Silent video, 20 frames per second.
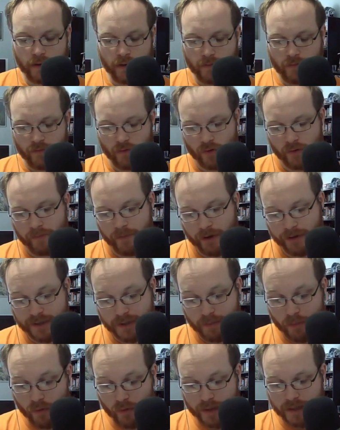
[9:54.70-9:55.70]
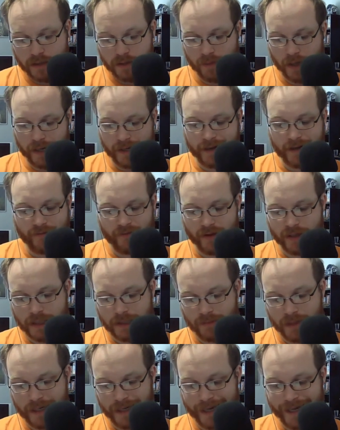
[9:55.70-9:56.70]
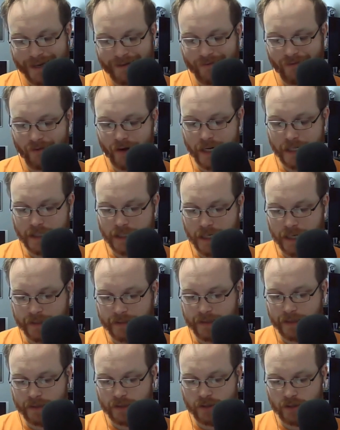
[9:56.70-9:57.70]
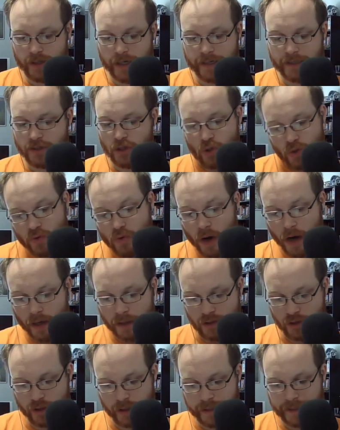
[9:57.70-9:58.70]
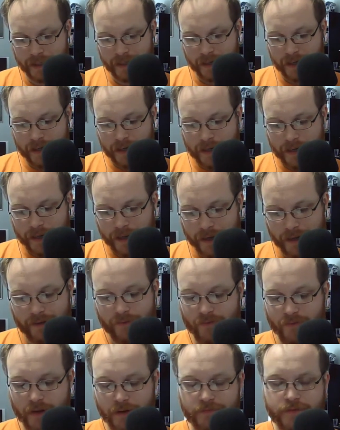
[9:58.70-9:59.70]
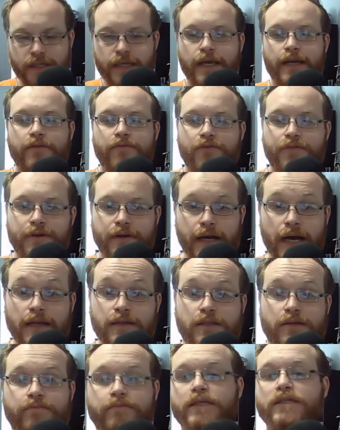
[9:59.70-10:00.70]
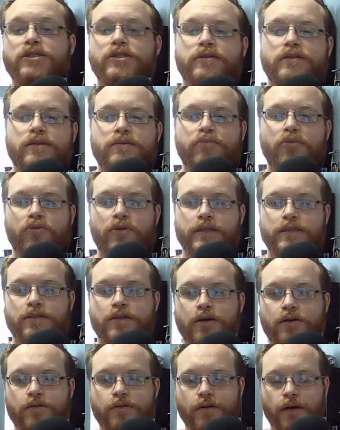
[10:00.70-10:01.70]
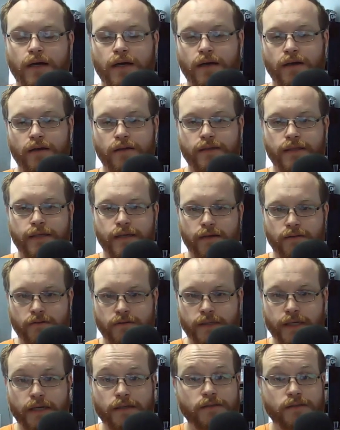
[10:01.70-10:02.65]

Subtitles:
for most points by a defenseman in franchise history at 258. Forgot to mention the point total the other day,